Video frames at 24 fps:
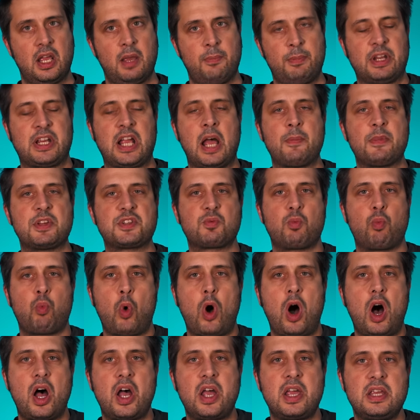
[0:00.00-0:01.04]
become as
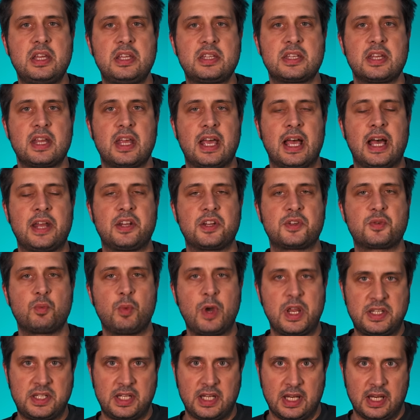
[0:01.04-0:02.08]
wise and as
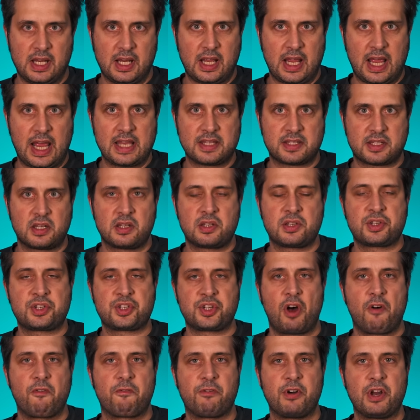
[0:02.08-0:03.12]
witty as
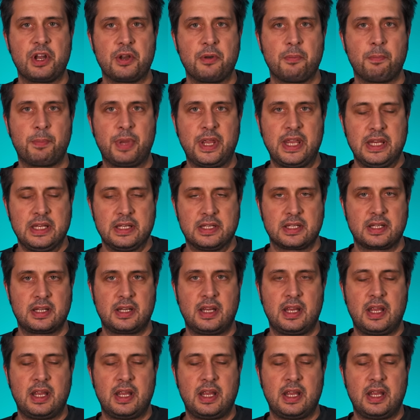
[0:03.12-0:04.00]
Soverign Pete.